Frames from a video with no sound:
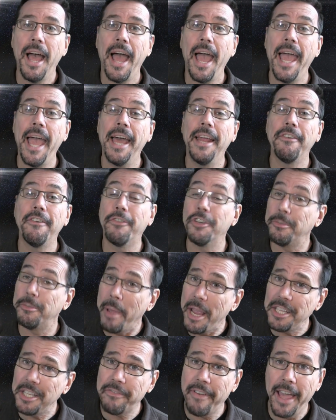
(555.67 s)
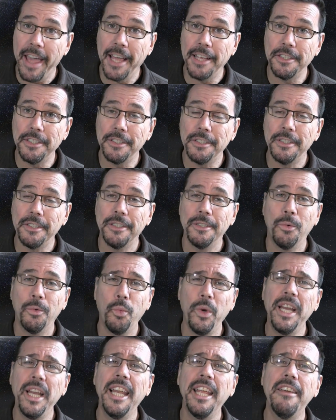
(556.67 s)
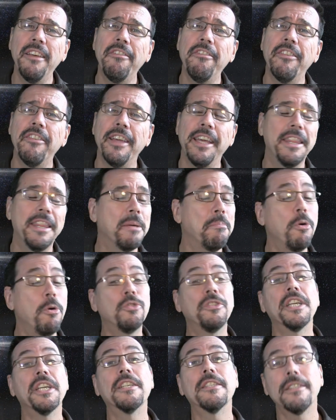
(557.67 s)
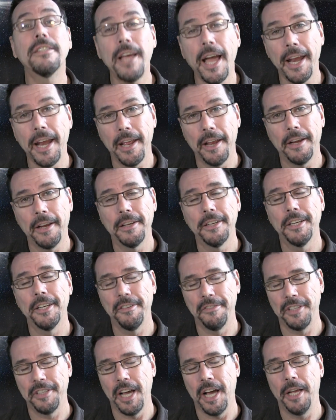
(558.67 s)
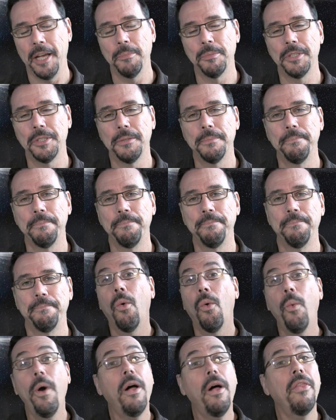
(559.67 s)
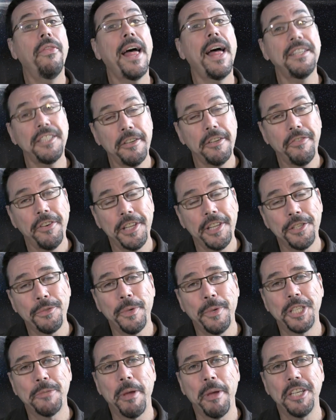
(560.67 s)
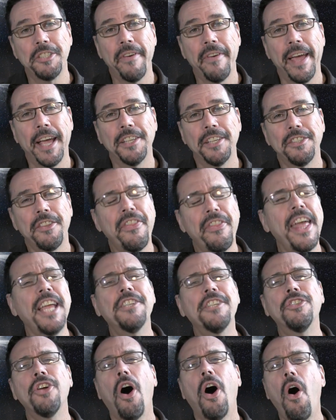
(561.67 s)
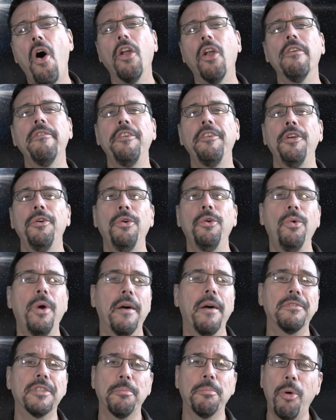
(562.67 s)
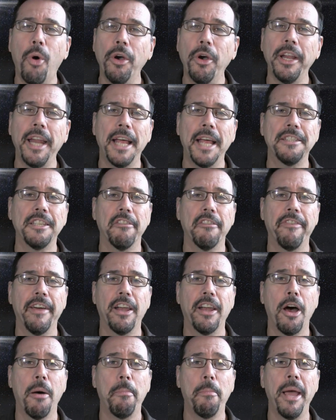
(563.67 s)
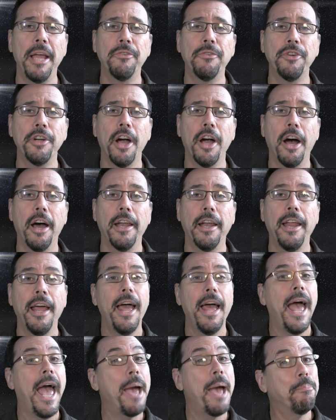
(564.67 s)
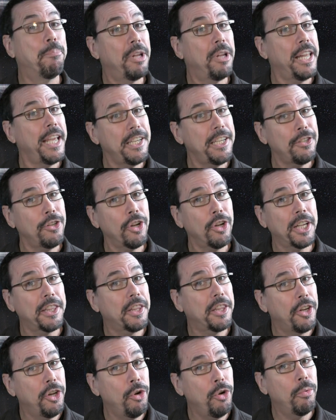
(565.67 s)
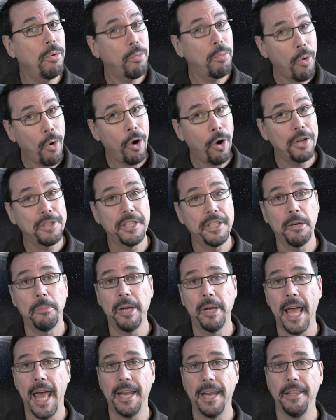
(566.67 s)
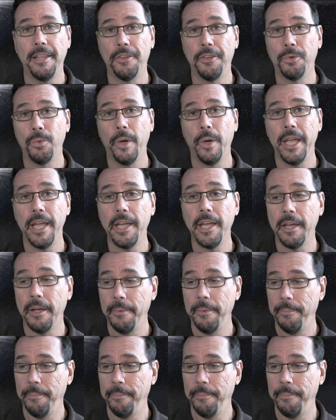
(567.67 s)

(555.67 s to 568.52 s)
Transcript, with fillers: And for space fans, we live in the most exciting of times. Well, that's it for this week, Space fans. Thanks to all of you who have supported SFN on Patreon, and please look at the new rewards that have been added this week.